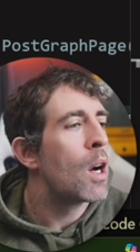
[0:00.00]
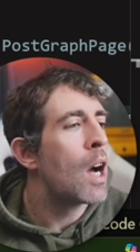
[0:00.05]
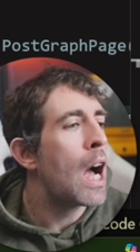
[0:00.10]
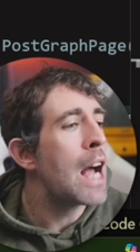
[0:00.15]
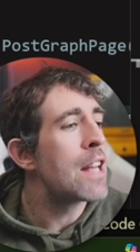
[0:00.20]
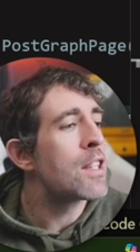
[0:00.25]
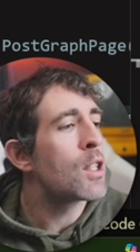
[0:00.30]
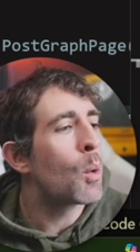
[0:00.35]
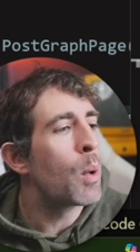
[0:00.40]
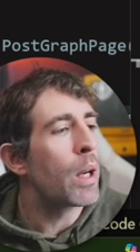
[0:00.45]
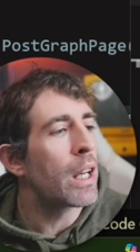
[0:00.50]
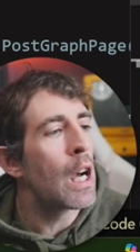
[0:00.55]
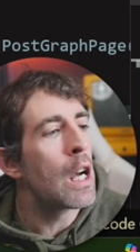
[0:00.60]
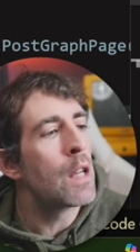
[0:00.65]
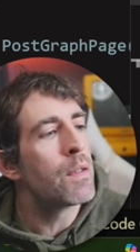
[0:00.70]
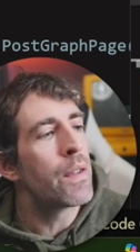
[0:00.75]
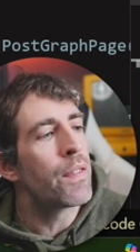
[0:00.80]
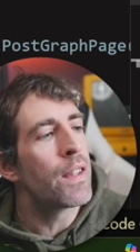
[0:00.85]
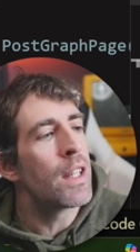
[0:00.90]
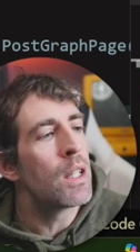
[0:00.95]
as a quick
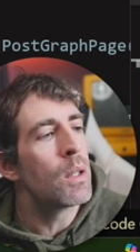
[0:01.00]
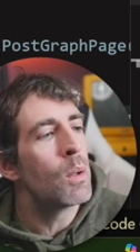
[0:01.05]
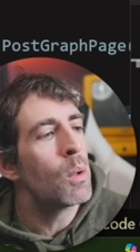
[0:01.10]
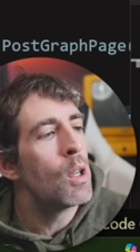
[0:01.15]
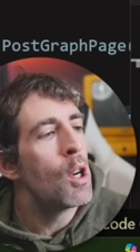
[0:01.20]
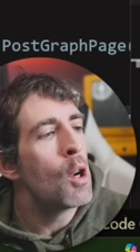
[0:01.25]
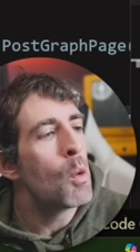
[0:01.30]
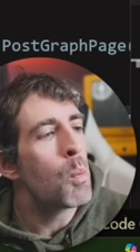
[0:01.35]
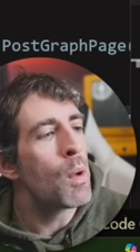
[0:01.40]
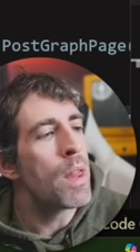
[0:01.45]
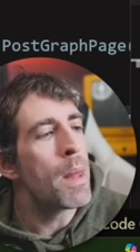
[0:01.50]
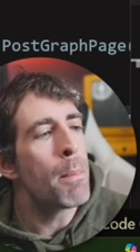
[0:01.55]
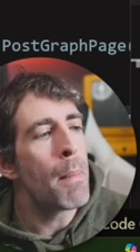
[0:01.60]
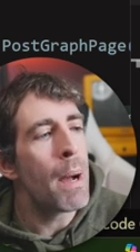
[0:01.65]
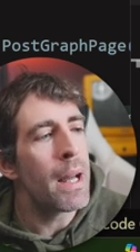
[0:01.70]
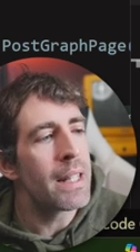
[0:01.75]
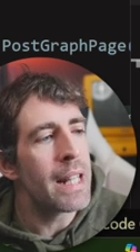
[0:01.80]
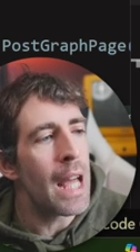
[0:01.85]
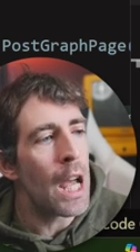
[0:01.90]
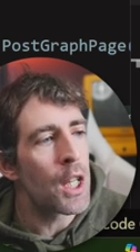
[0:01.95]
overview, within my
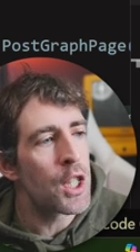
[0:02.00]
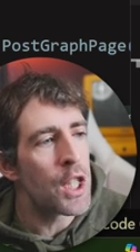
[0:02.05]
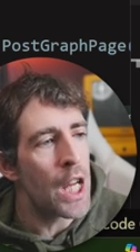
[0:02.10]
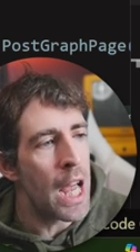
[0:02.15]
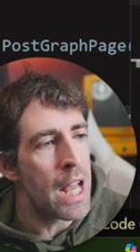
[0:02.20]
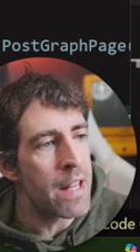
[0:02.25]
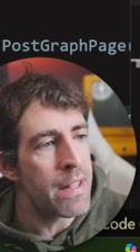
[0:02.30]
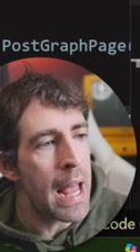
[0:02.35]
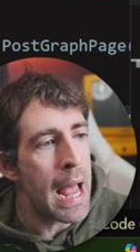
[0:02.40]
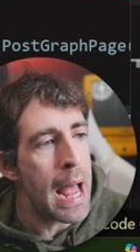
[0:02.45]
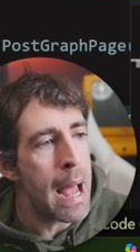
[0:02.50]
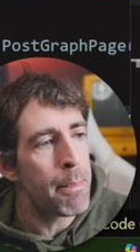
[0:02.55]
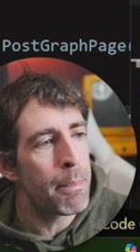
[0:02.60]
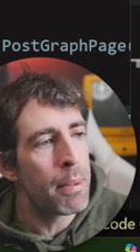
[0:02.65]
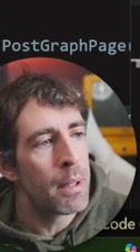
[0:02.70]
Next.js app,